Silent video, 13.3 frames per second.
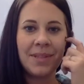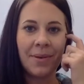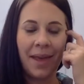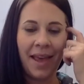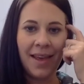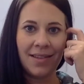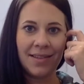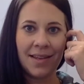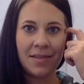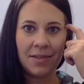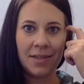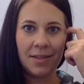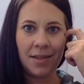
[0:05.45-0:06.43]
Okay, it
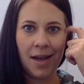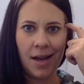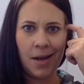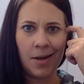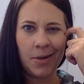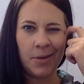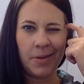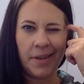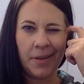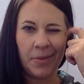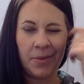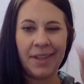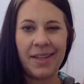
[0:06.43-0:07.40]
sounds a lot harder than
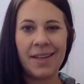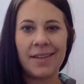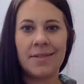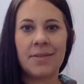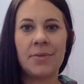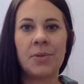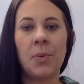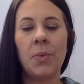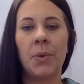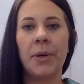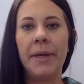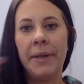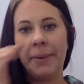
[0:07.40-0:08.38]
it really is, so don't
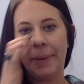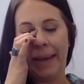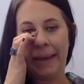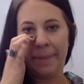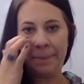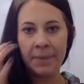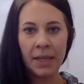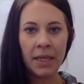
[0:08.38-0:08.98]
worry, okay?